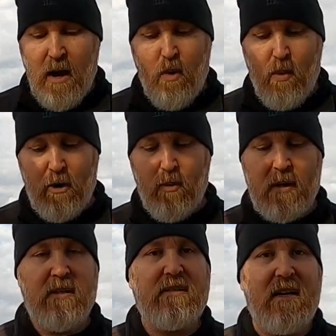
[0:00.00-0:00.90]
Uh, we're
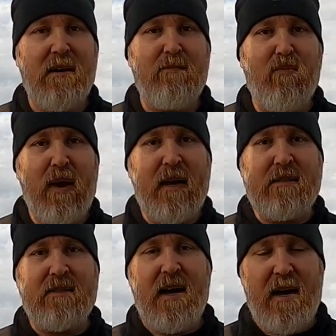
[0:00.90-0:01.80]
going to see if we
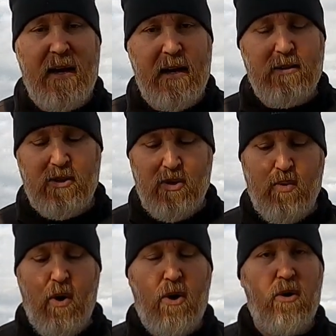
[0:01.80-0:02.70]
can sign in
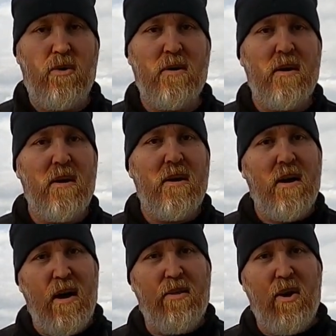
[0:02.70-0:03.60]
to our,
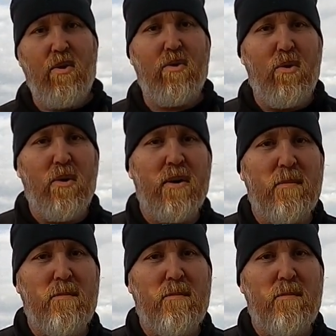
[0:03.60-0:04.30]
uh, the local